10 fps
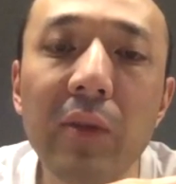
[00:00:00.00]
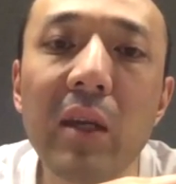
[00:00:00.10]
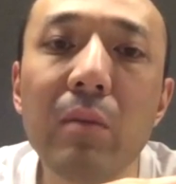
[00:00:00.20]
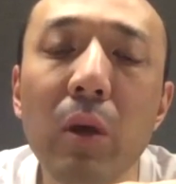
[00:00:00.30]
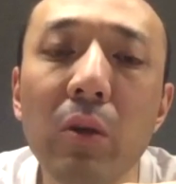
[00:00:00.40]

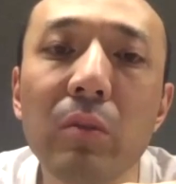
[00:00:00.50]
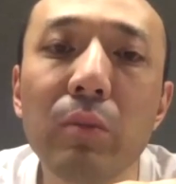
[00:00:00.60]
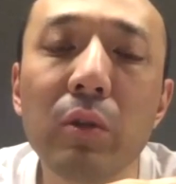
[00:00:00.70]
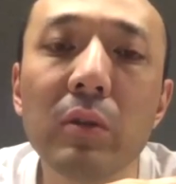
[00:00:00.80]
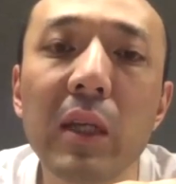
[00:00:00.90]
importing
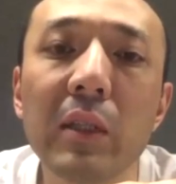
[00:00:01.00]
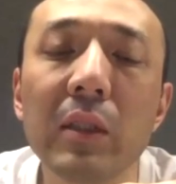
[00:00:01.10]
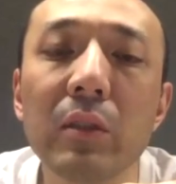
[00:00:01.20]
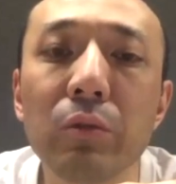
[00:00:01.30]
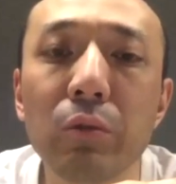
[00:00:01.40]
process
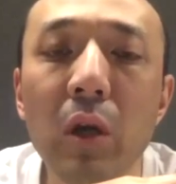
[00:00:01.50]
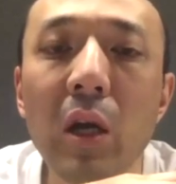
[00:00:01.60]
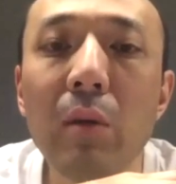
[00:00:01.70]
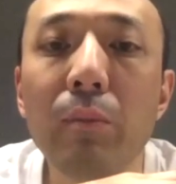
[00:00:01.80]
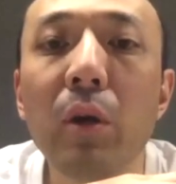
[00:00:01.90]
is to
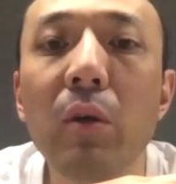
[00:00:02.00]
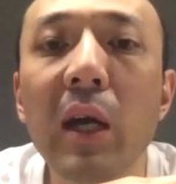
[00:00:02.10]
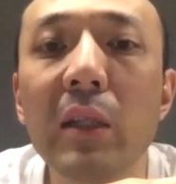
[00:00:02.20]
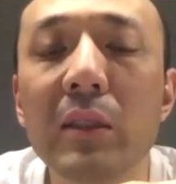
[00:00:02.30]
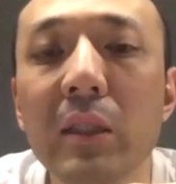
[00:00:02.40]

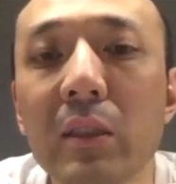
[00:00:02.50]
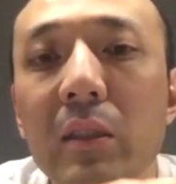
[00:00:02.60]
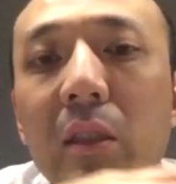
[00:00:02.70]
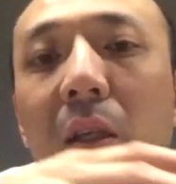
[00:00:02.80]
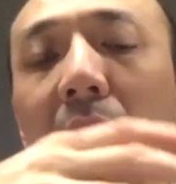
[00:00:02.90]
broadcast this
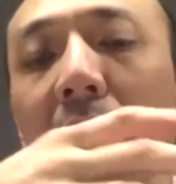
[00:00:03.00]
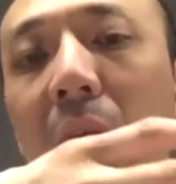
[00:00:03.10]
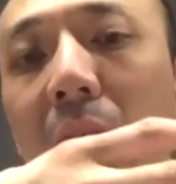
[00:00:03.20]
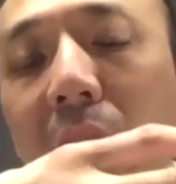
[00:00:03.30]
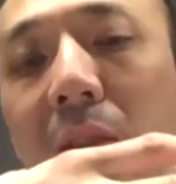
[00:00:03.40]

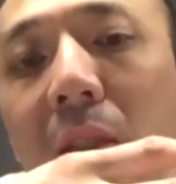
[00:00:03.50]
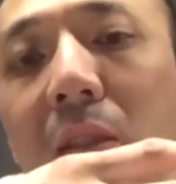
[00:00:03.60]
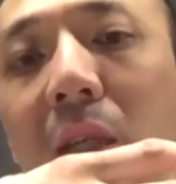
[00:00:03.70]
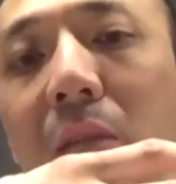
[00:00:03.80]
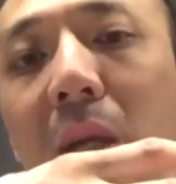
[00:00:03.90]

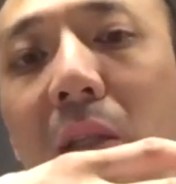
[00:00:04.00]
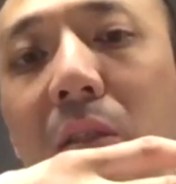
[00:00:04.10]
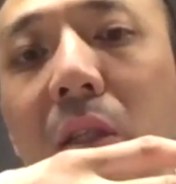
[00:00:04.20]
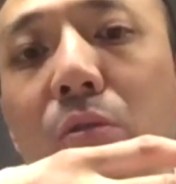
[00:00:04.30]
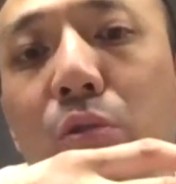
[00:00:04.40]
side
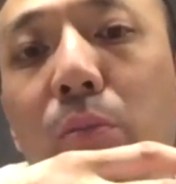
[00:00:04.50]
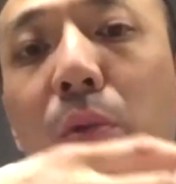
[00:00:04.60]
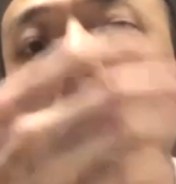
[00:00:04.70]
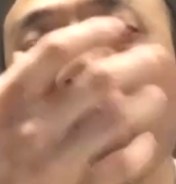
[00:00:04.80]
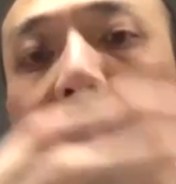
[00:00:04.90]
message to
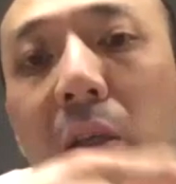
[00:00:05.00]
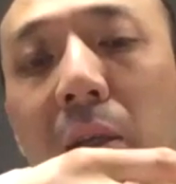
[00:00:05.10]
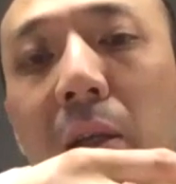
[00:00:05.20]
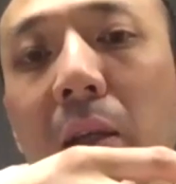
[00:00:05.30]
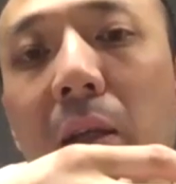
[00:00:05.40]
blockchain,
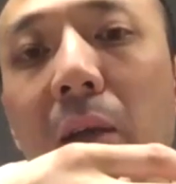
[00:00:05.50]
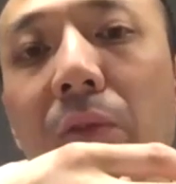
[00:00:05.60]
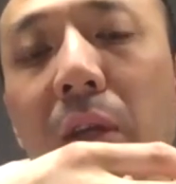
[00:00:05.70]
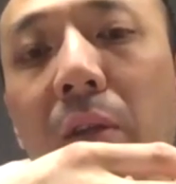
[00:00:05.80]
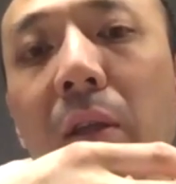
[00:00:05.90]
and
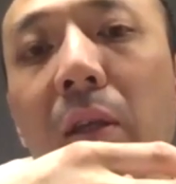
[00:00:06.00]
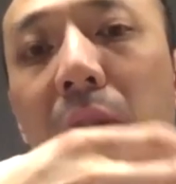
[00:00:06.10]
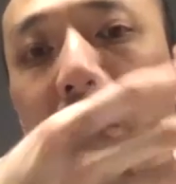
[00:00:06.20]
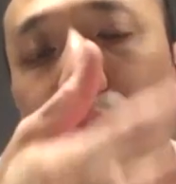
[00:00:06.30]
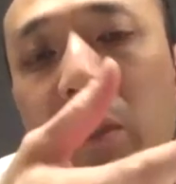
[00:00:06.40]
then
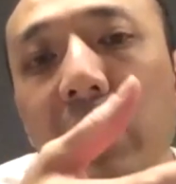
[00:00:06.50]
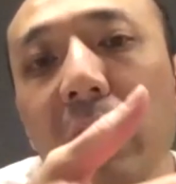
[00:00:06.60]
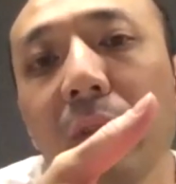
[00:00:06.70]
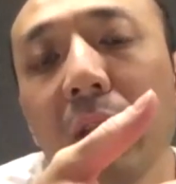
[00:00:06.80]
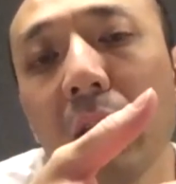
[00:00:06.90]
they
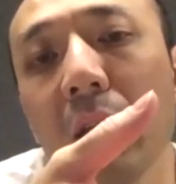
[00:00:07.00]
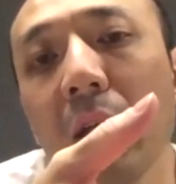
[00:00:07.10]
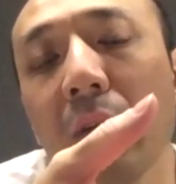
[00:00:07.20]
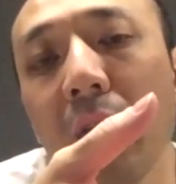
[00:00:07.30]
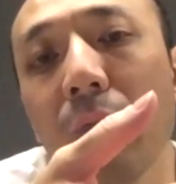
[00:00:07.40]
receive the
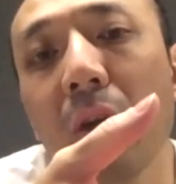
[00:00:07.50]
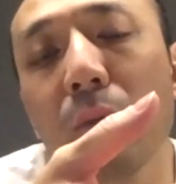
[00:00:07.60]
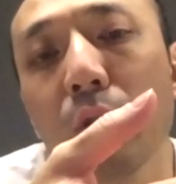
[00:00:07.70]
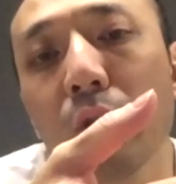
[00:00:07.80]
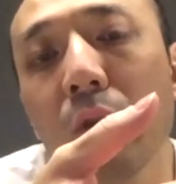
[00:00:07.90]

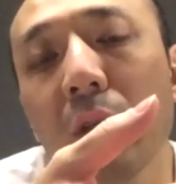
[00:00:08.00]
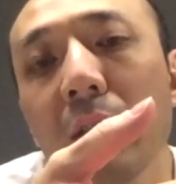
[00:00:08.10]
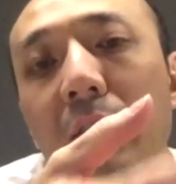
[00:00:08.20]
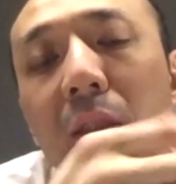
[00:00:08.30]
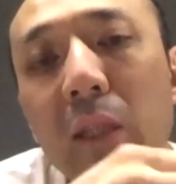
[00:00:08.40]
non-fungible token
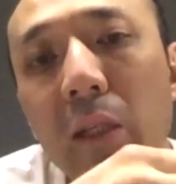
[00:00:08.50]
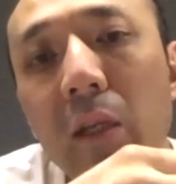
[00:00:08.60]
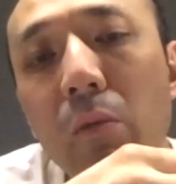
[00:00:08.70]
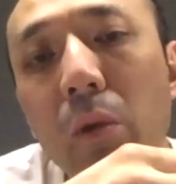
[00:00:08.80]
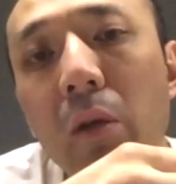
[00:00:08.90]
inside
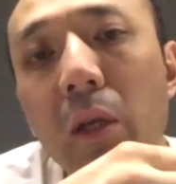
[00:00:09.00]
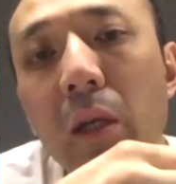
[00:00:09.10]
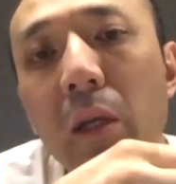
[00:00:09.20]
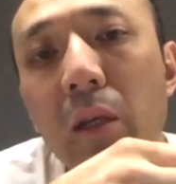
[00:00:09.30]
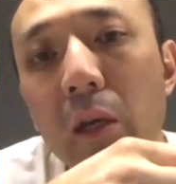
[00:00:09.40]
their wallet.
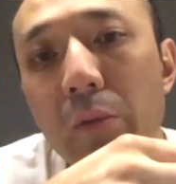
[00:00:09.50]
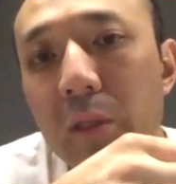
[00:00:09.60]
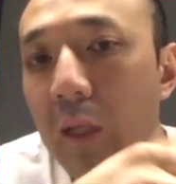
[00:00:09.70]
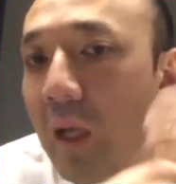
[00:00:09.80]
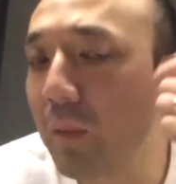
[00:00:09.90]
And we
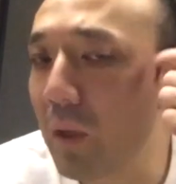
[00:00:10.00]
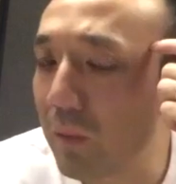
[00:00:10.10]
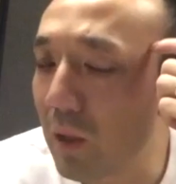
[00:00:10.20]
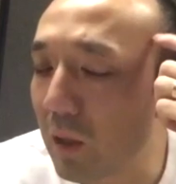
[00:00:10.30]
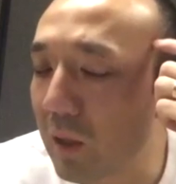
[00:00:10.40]
set up a
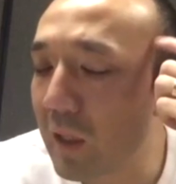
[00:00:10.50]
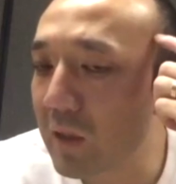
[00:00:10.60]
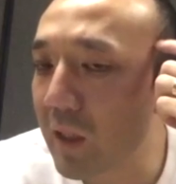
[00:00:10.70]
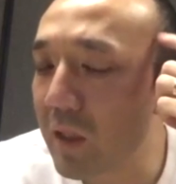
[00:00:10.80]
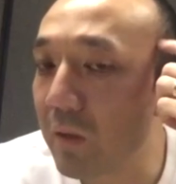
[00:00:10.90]
gas
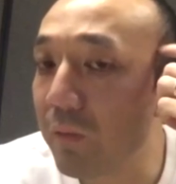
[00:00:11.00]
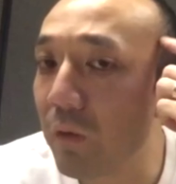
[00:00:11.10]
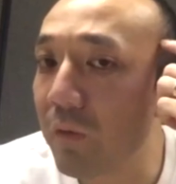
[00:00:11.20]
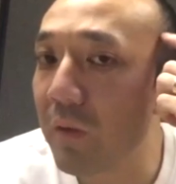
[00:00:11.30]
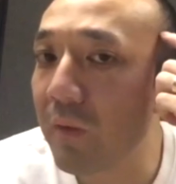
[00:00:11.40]
station for
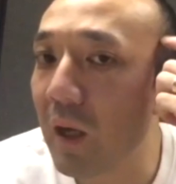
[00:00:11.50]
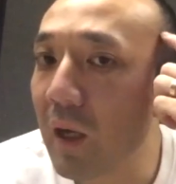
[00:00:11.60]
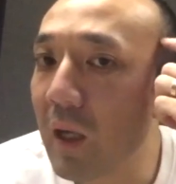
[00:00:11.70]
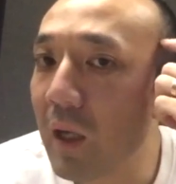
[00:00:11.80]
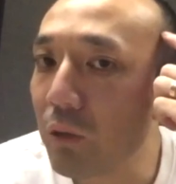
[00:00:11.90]
FIFA
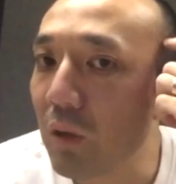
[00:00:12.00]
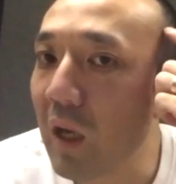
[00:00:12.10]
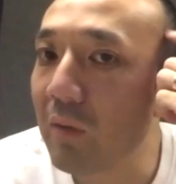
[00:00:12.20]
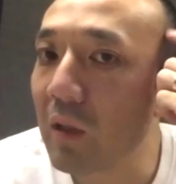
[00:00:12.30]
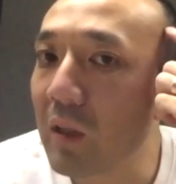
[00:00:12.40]
to
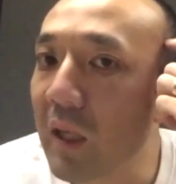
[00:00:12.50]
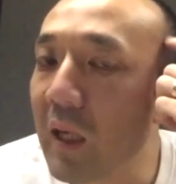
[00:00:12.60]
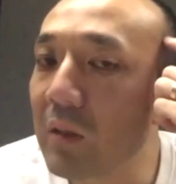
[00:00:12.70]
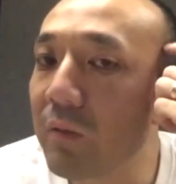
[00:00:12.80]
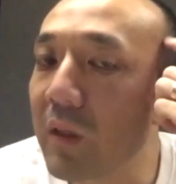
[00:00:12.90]
cover the
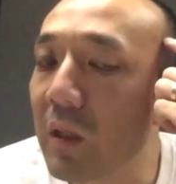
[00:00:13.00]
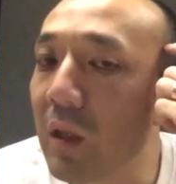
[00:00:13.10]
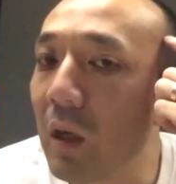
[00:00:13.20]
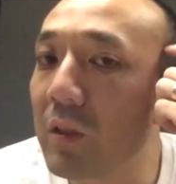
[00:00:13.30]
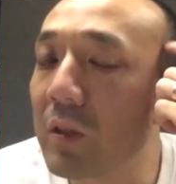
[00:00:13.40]
gas fee
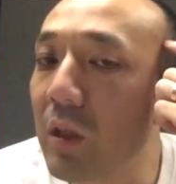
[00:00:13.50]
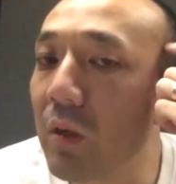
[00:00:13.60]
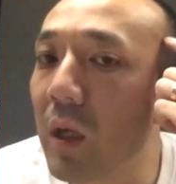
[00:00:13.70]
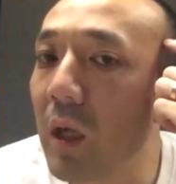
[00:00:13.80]
on Ethereum